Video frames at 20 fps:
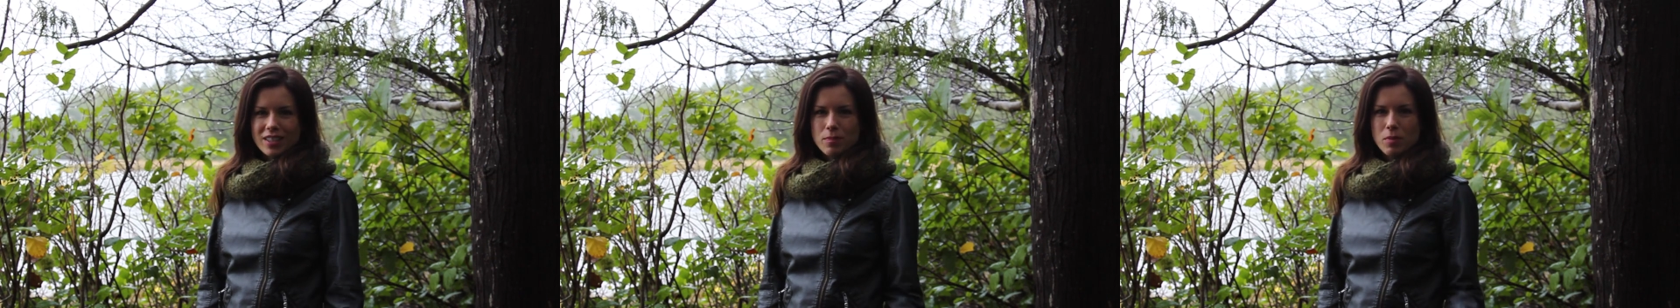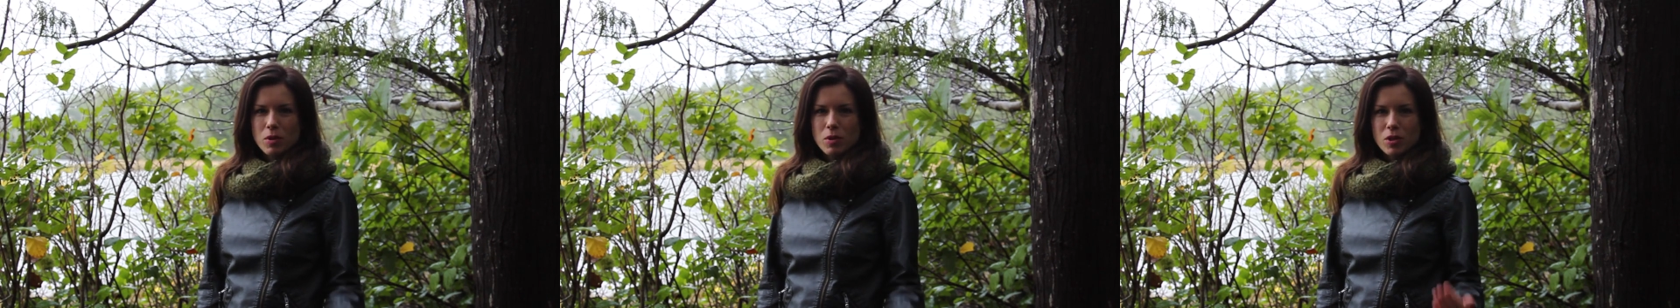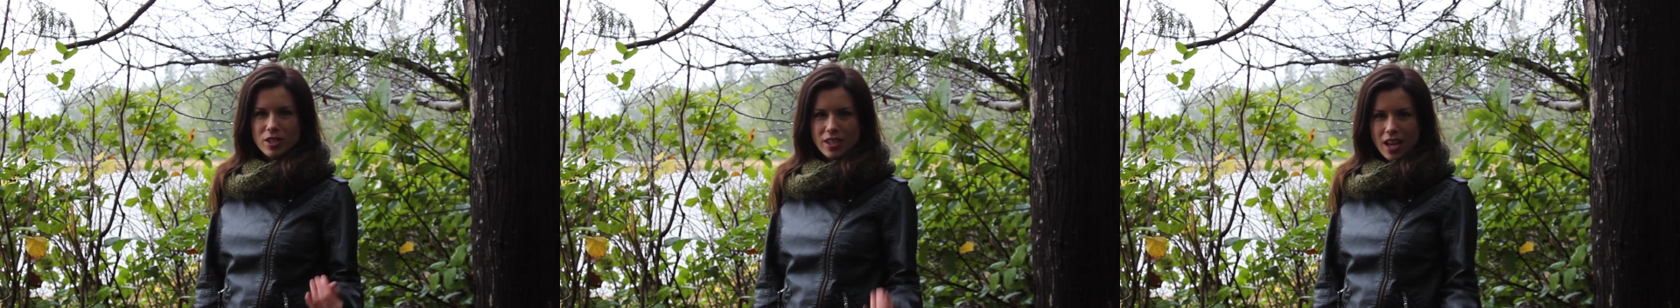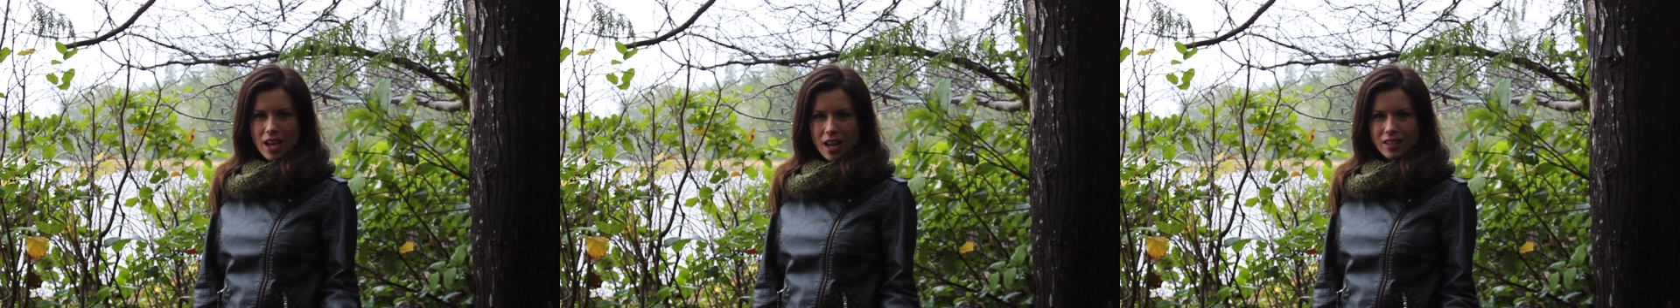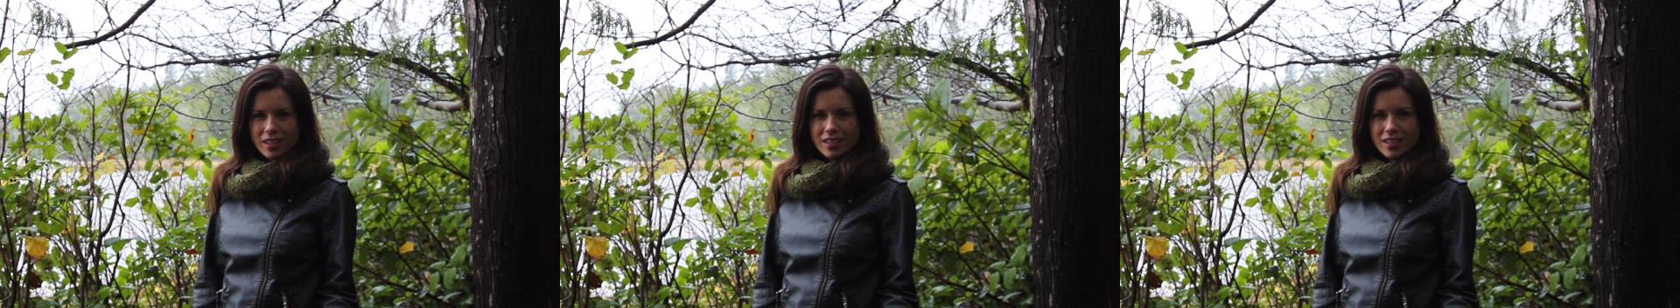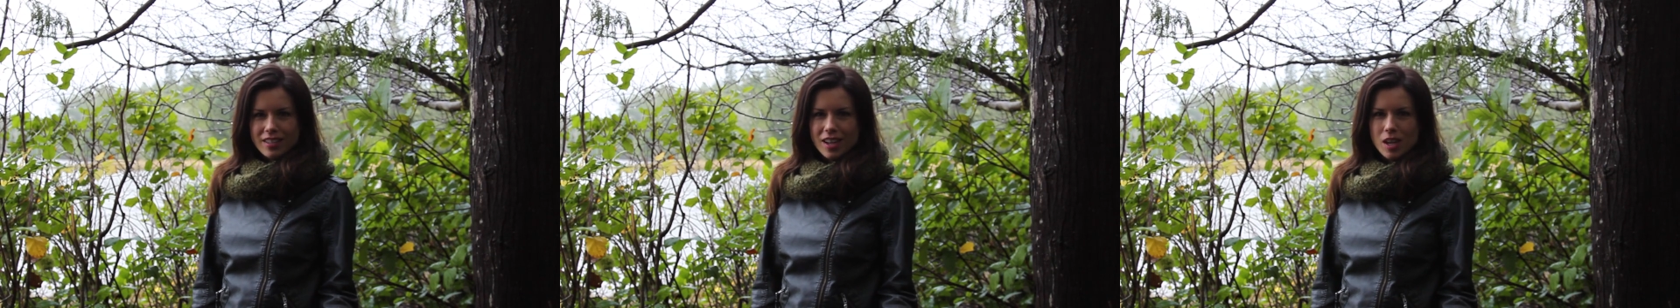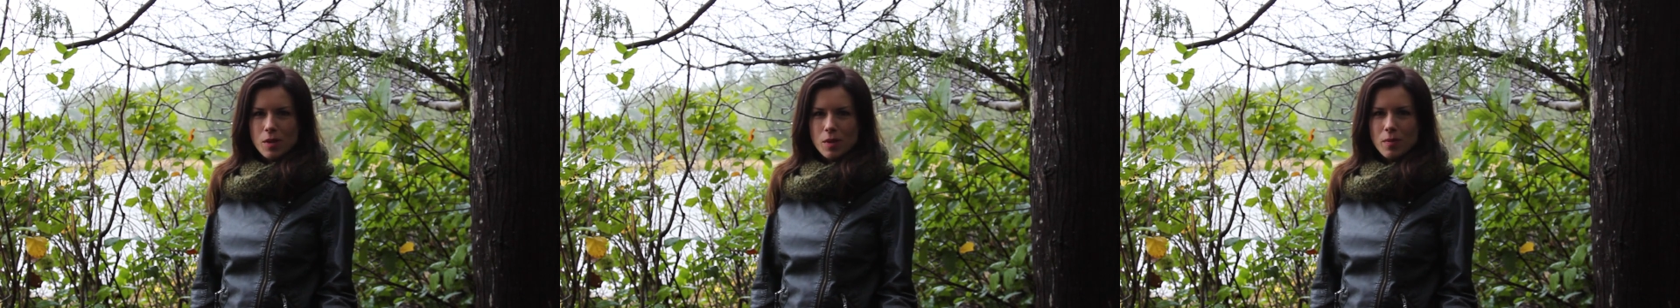personality
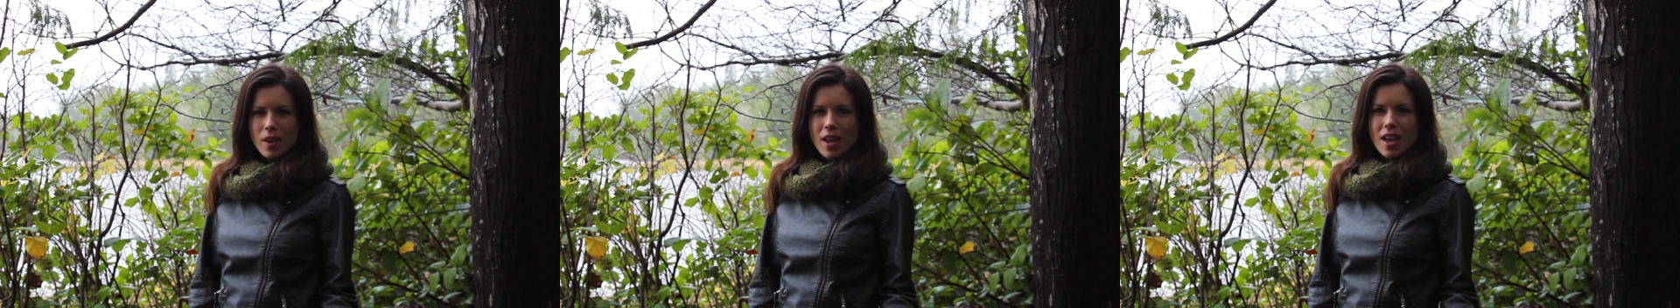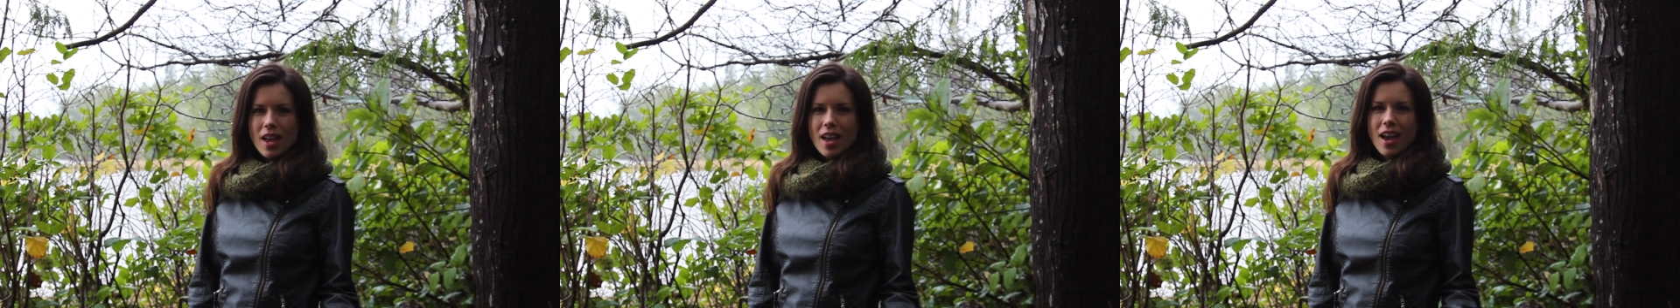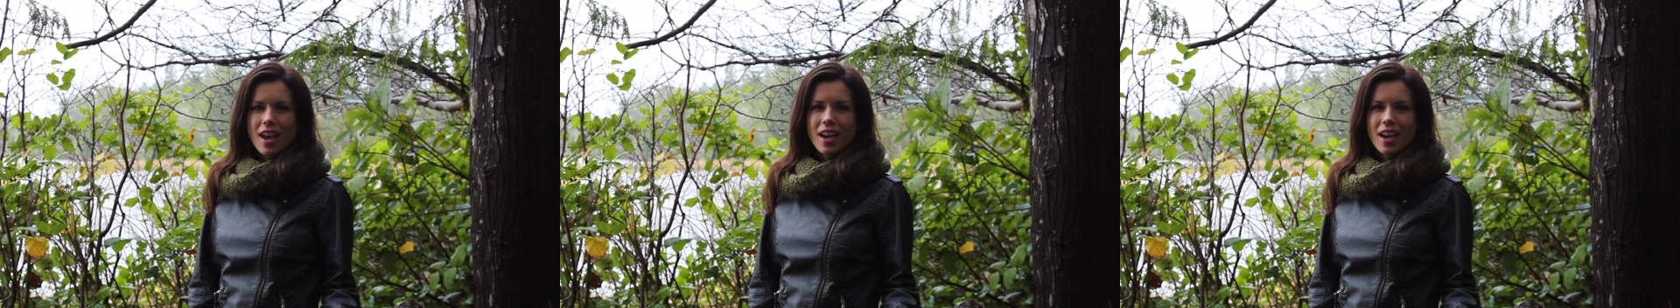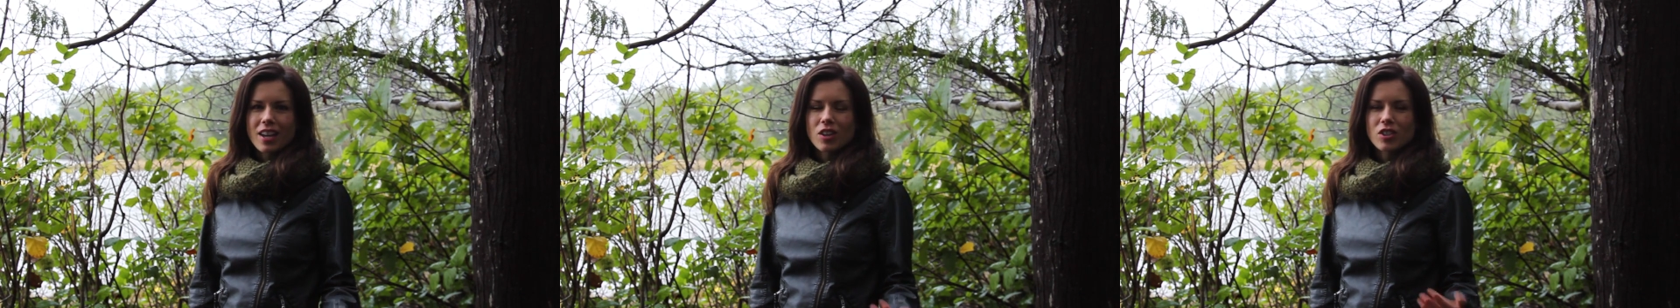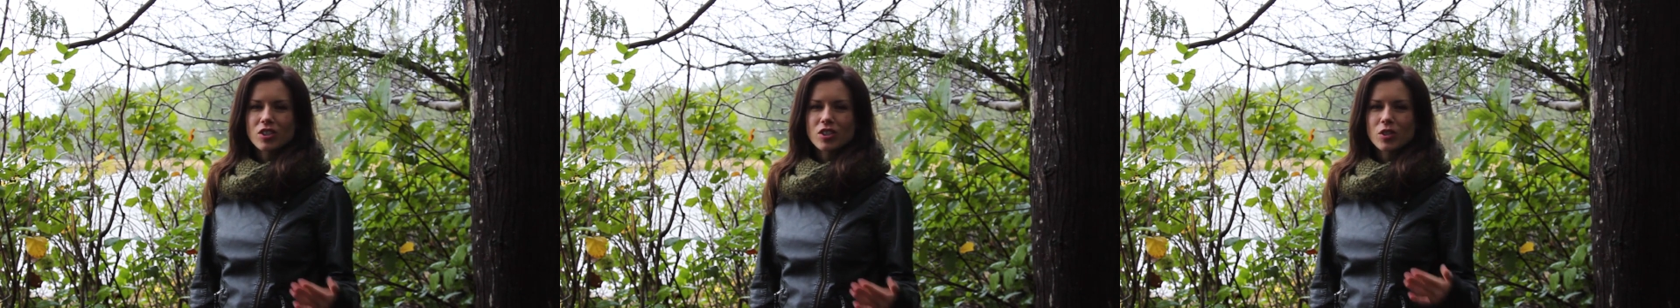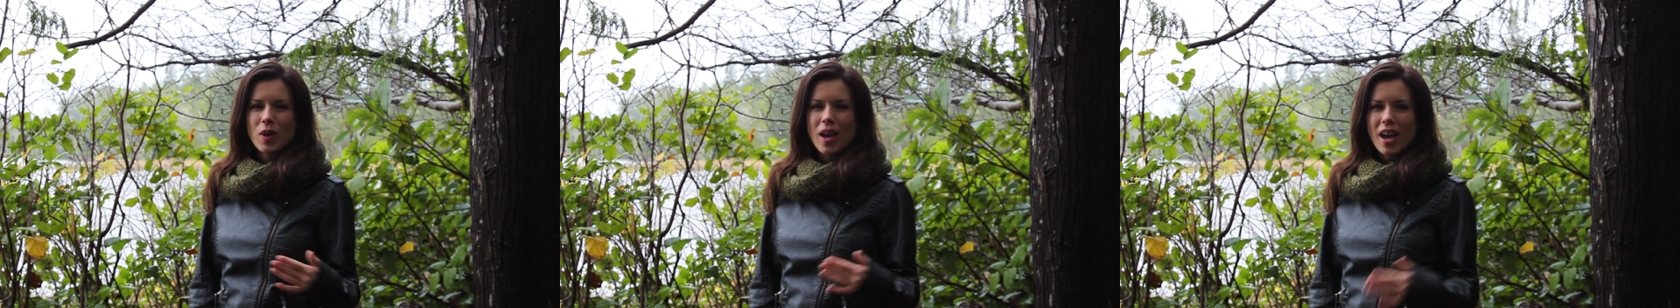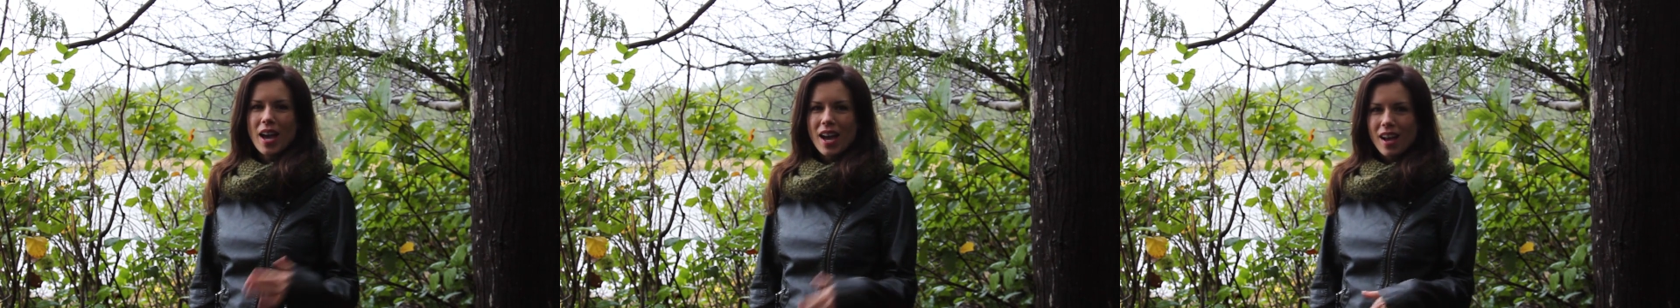type and also
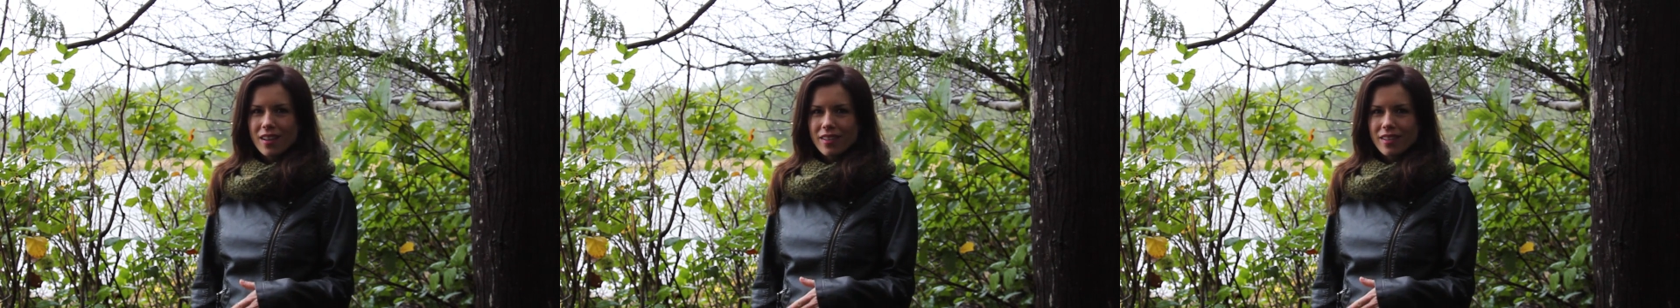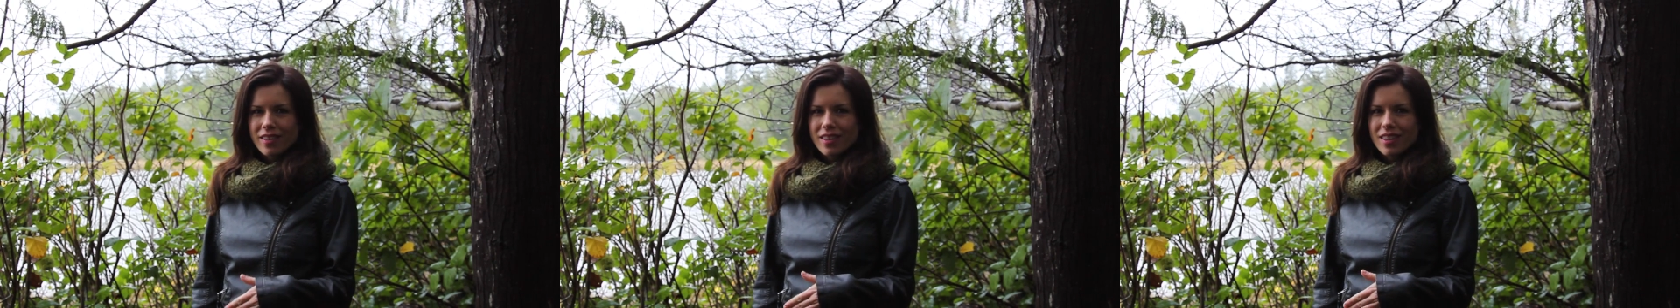health.